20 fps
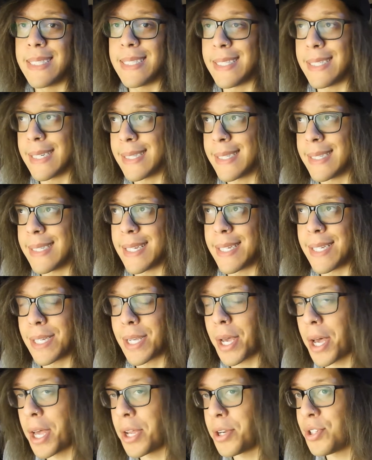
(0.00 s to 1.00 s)
just a
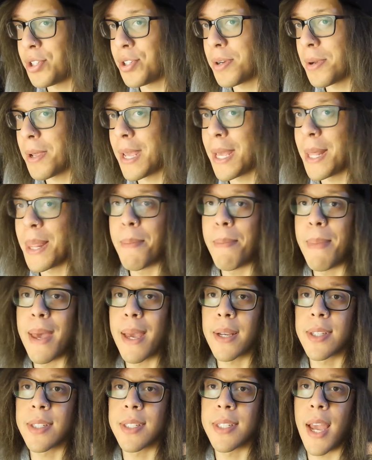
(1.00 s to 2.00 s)
touch in the
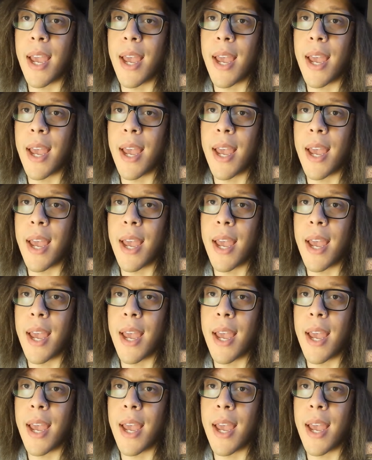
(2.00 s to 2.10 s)
mix,